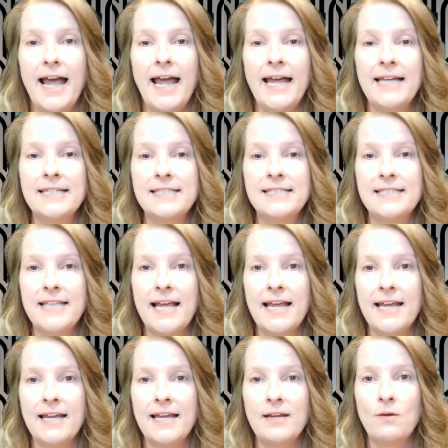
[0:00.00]
and
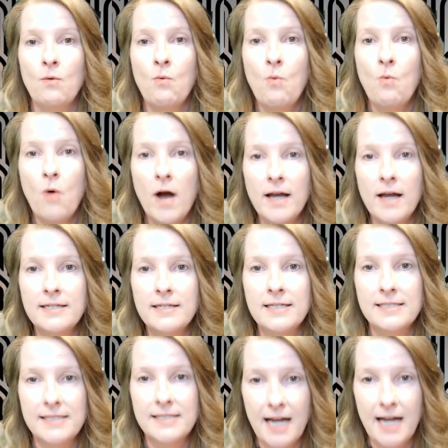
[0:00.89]
say, what
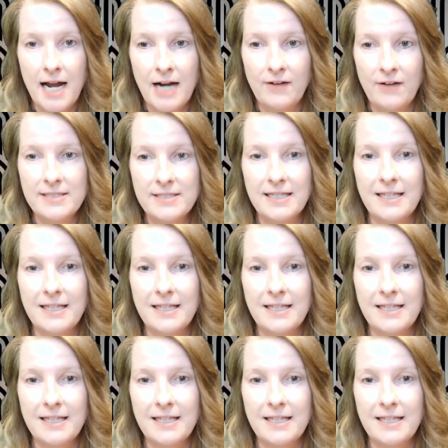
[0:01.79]
does the IRS